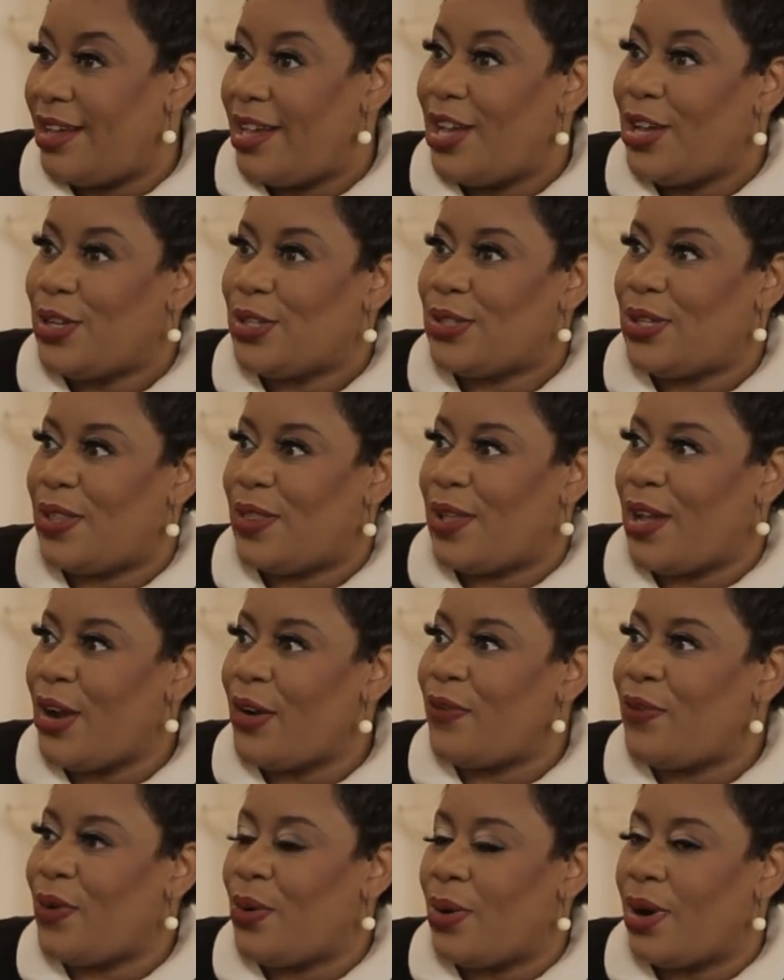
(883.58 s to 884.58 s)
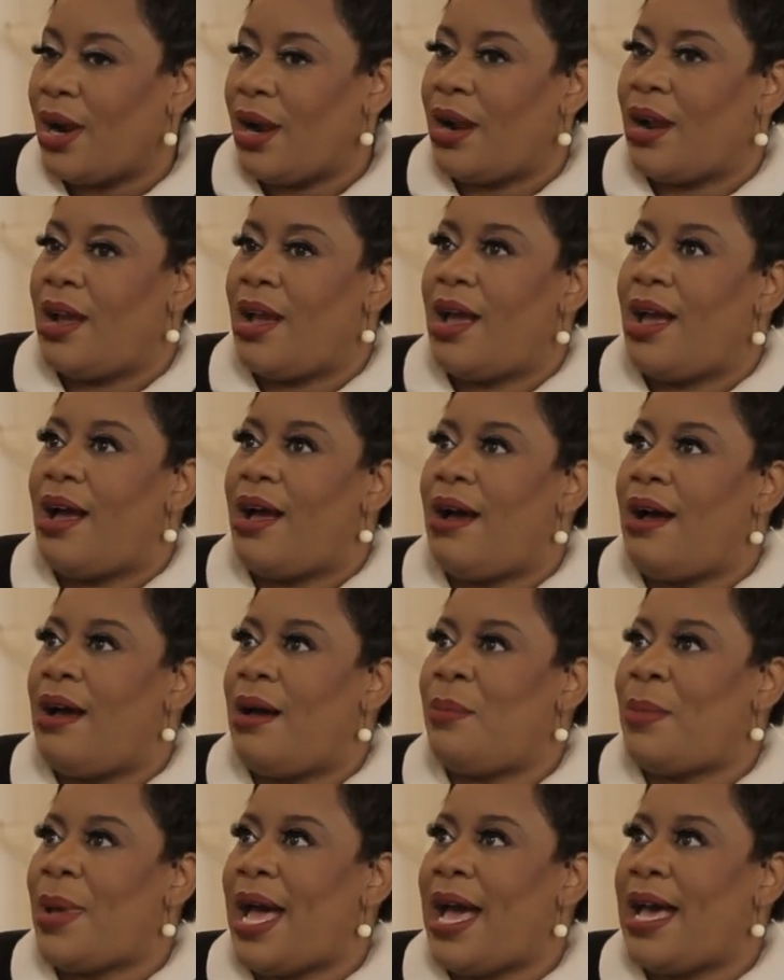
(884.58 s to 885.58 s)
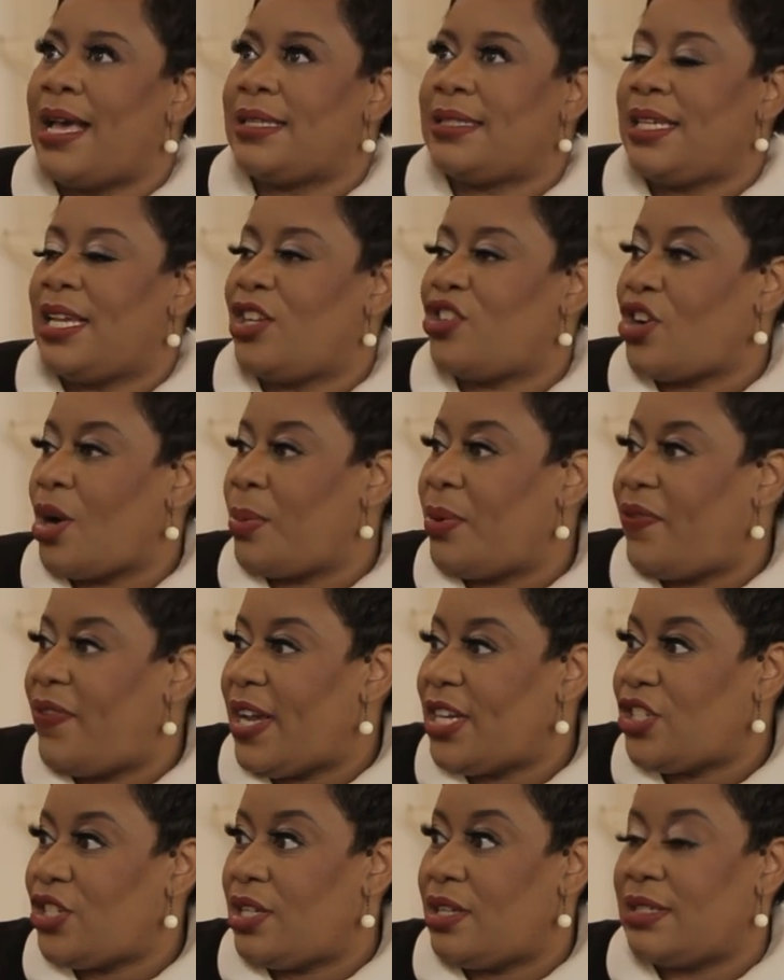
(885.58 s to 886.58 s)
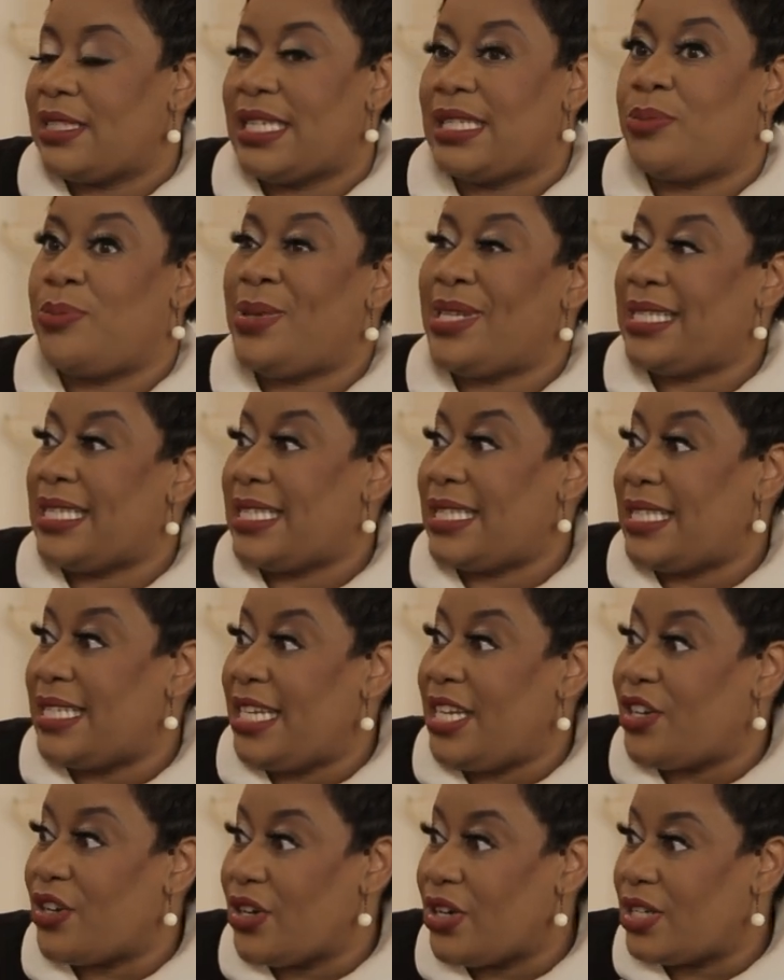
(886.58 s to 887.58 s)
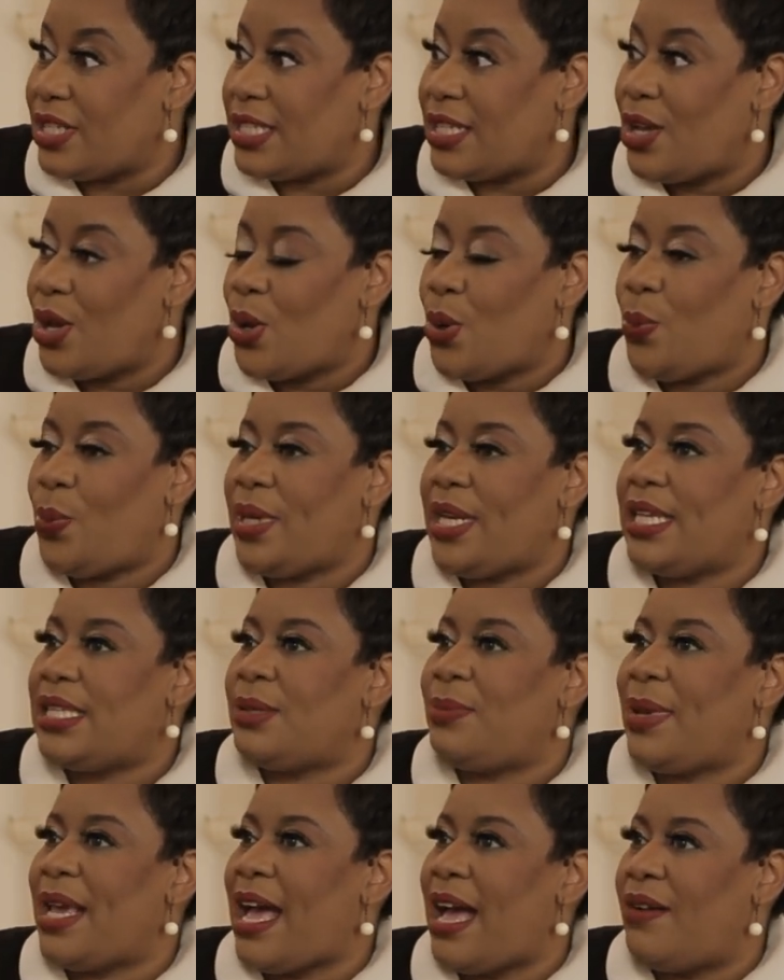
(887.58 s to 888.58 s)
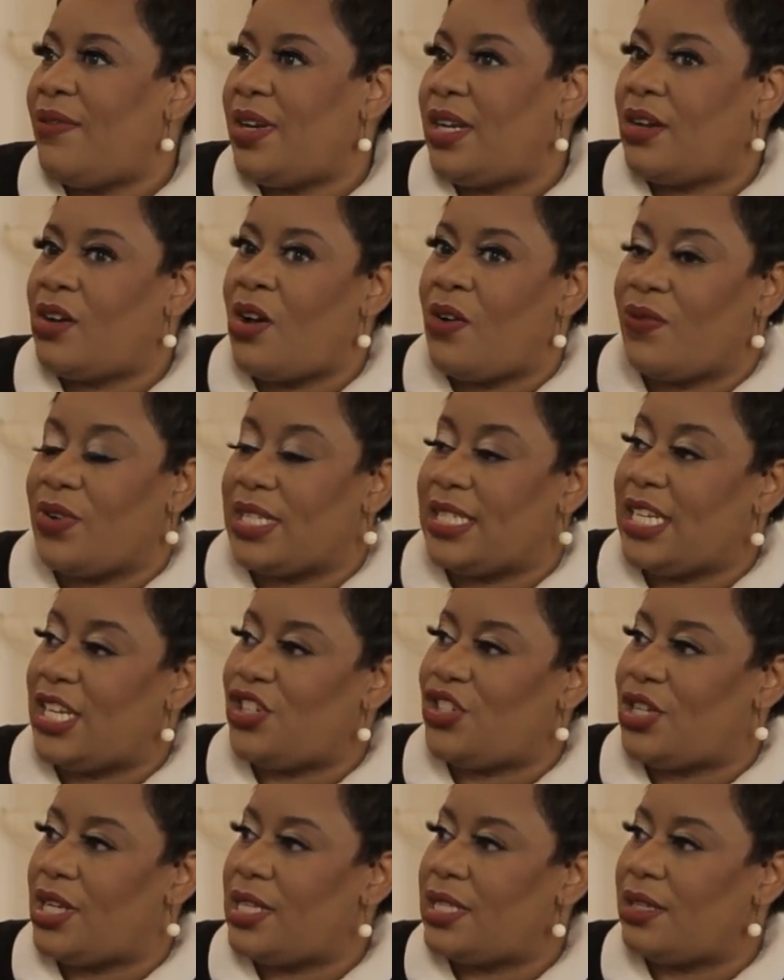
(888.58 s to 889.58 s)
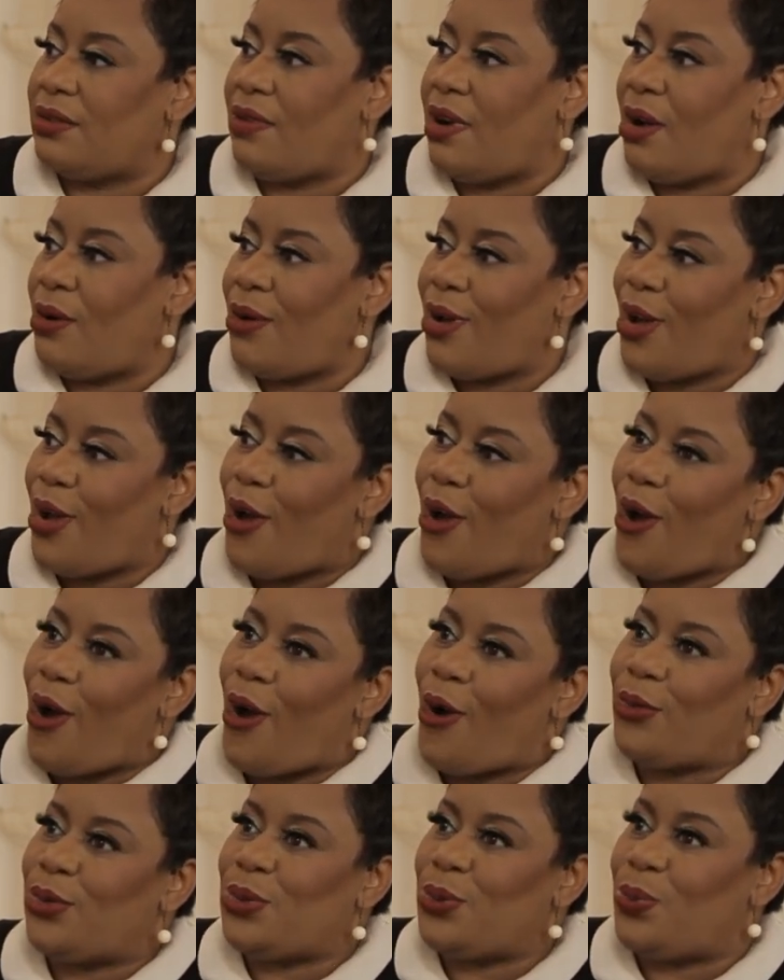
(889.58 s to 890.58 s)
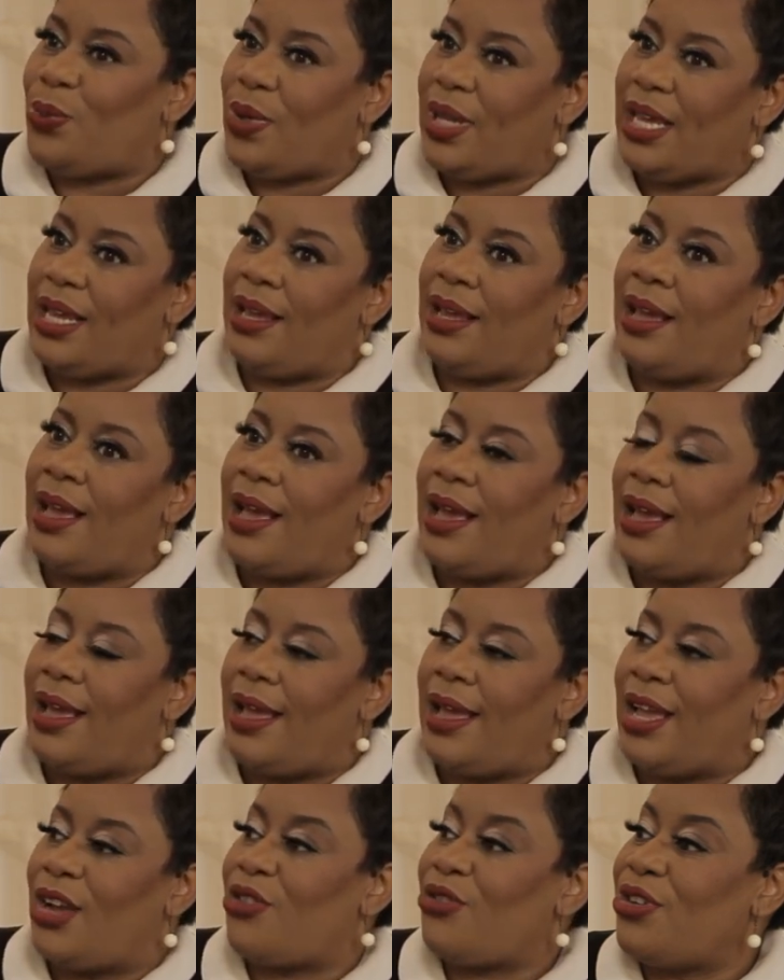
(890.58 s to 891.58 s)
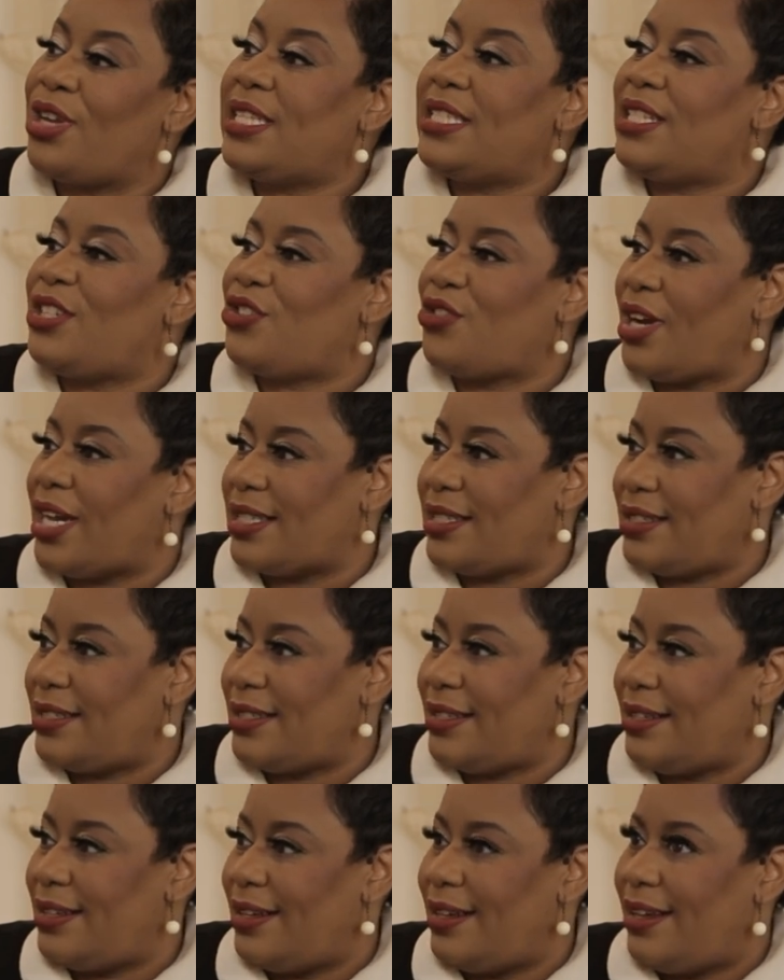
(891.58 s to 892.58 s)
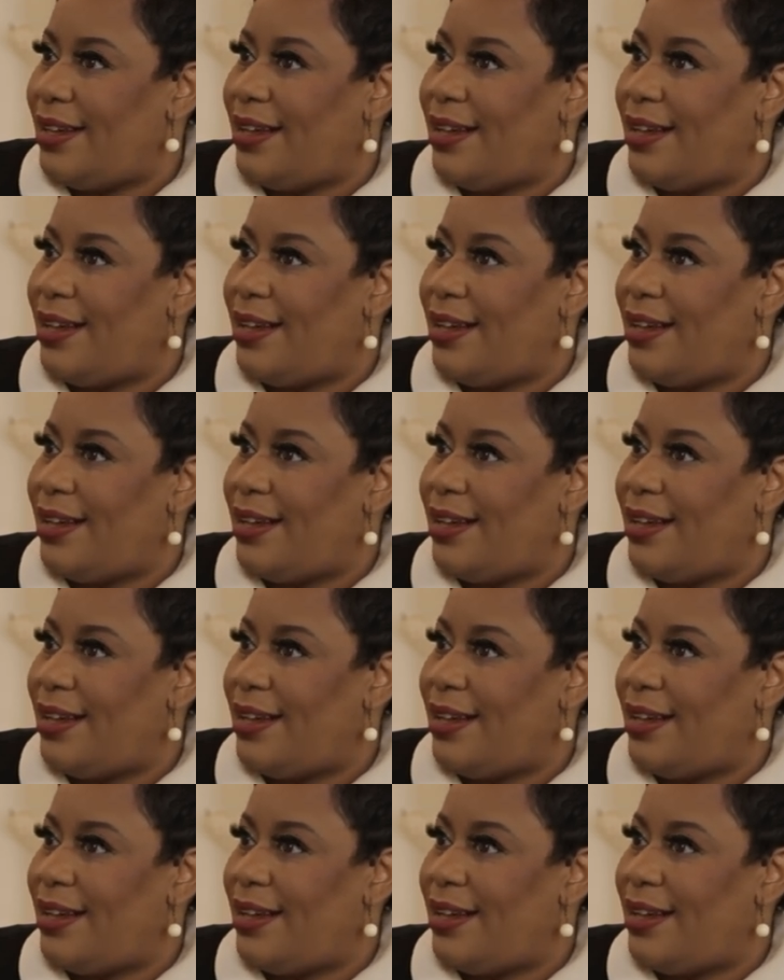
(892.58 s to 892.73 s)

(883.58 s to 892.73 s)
Mm-hmm. So therefore, as HR professionals, as business leaders, we need to be having conversations around how do we increase the trust?